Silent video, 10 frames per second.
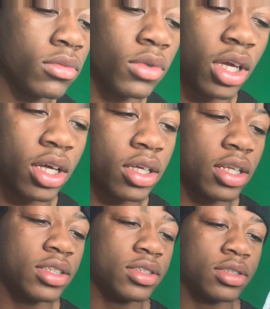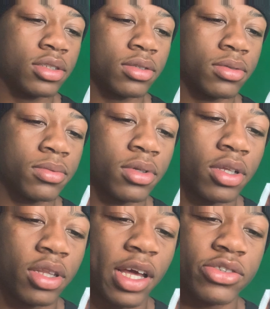Alright, I need some
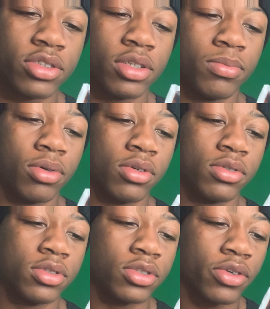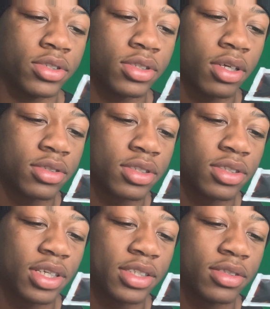naturally brewed soy sauce
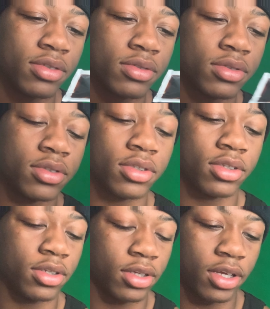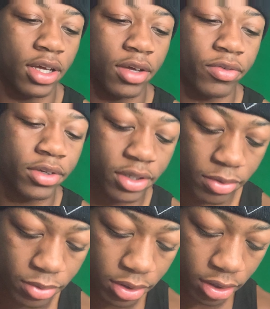contained no. I ain't finna keep
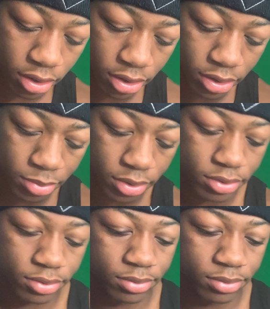reading all that, bro.